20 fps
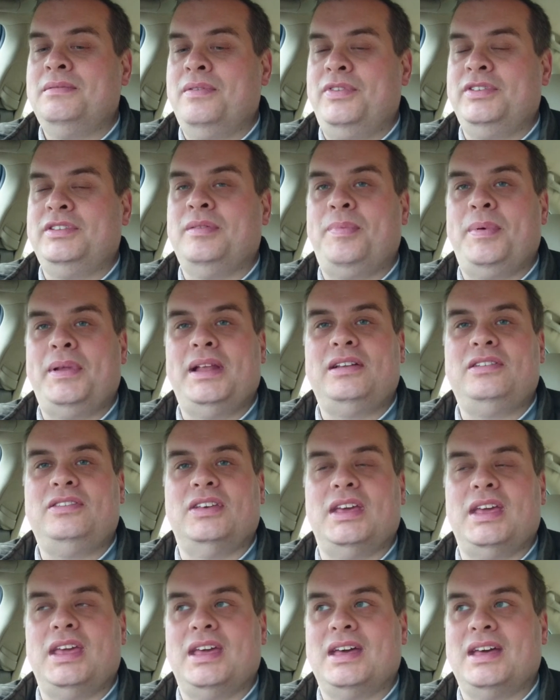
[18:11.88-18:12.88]
the
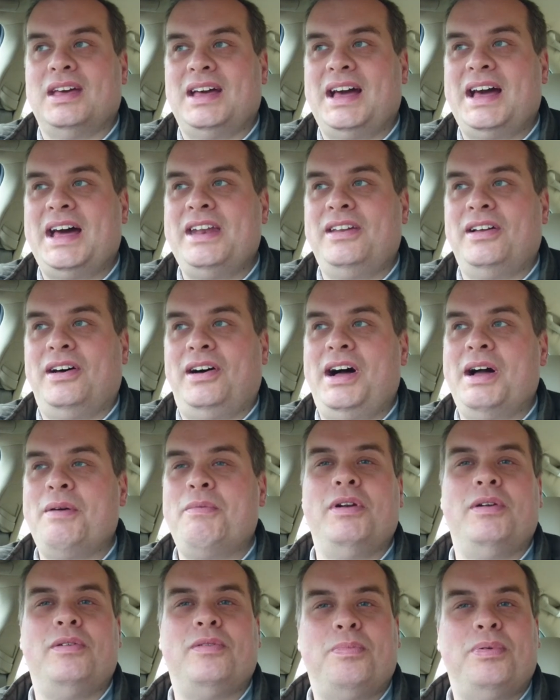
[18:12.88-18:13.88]
visibility. And I
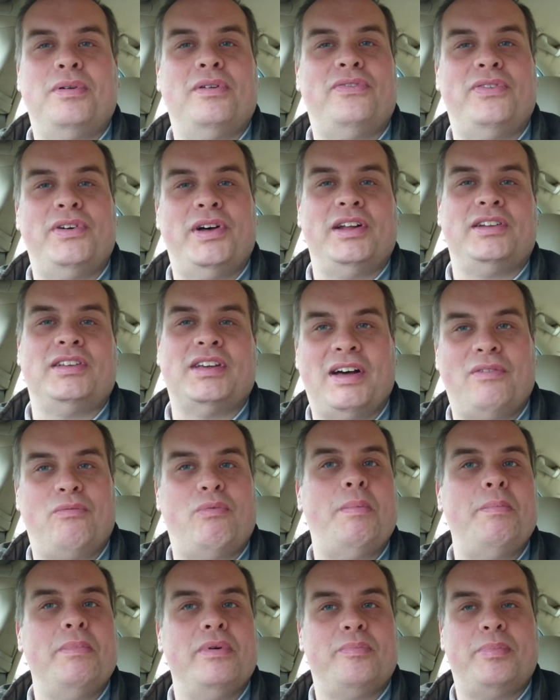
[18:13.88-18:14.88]
would prefer to have
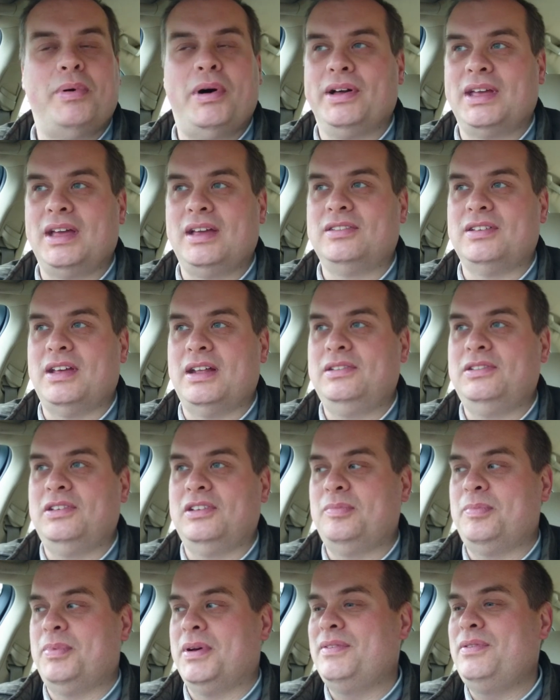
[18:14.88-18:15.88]
one with parking
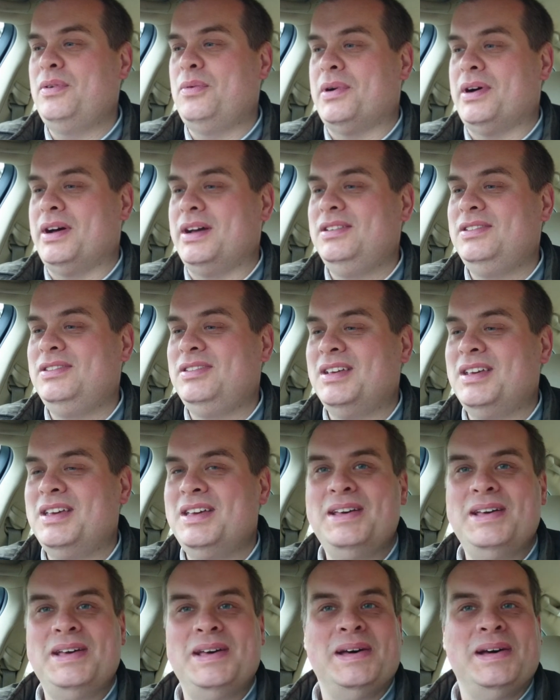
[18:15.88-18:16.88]
sensors, but otherwise,
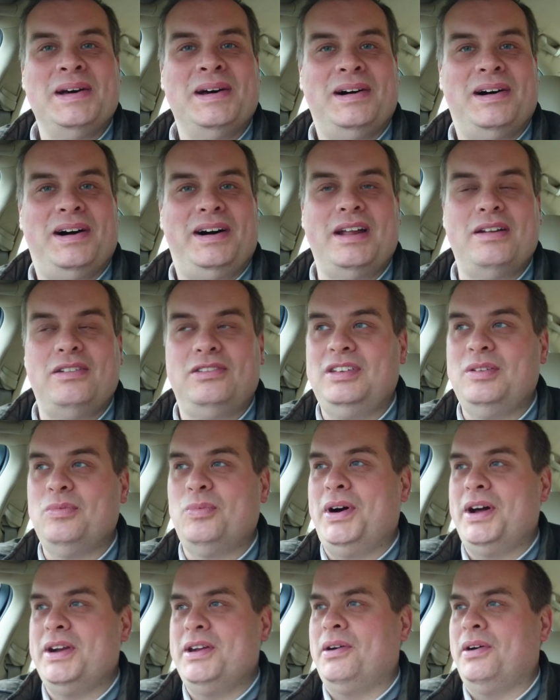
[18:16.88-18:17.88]
I don't see
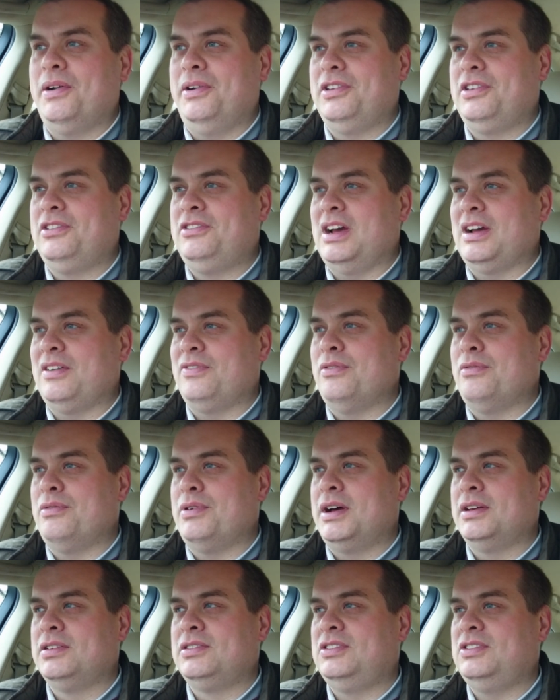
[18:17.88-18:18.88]
why not. Just check for
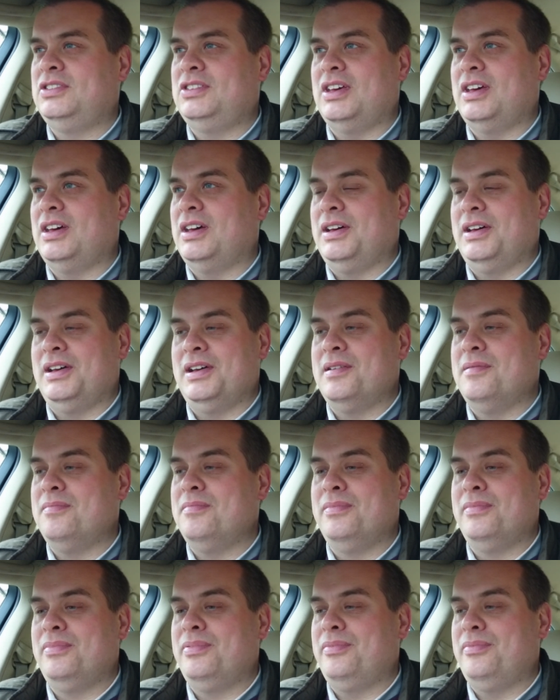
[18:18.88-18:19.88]
rust
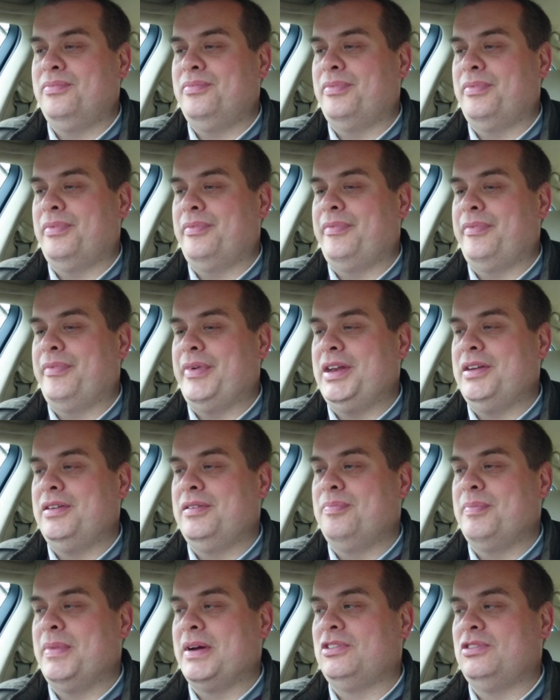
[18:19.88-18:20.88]
um,
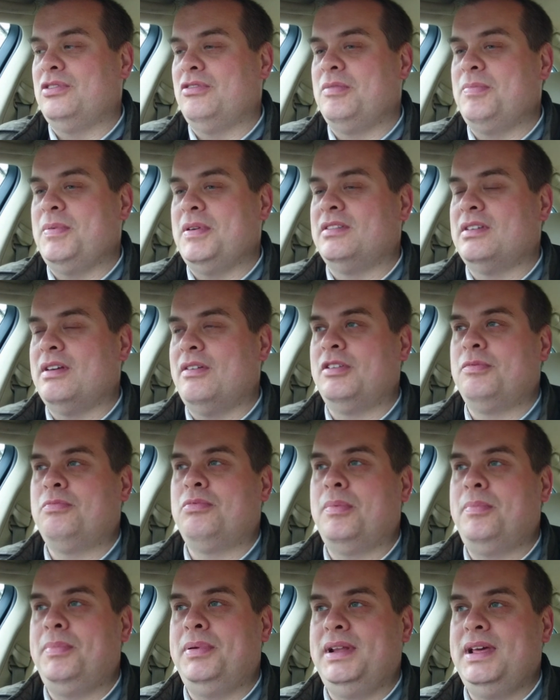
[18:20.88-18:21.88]
and make sure it's been
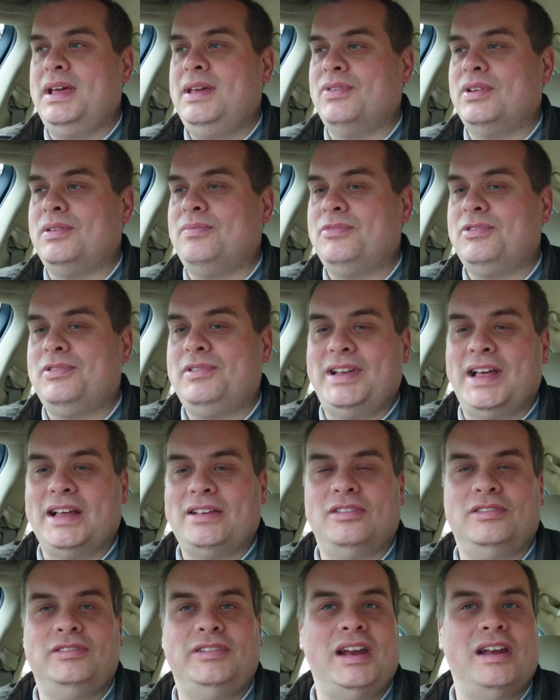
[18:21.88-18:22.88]
serviced properly. The
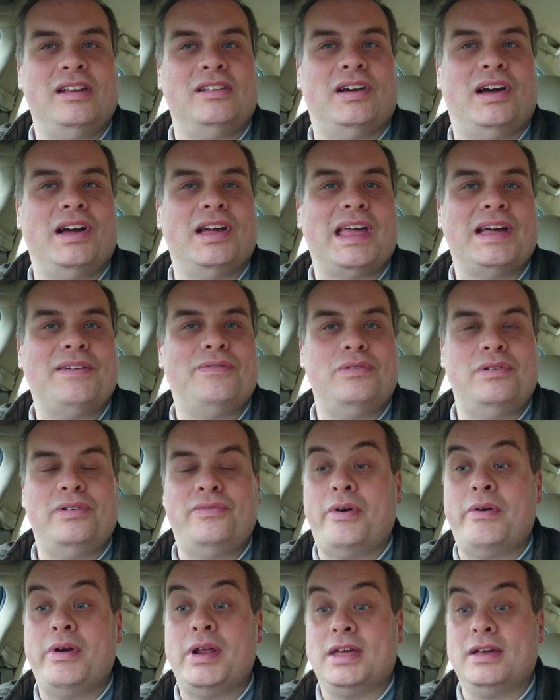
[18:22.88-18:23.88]
Lexus dealers I gather
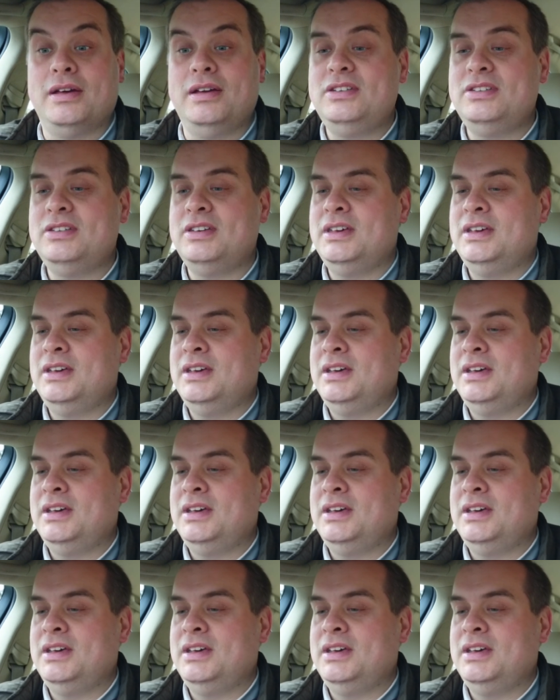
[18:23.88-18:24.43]
are very good,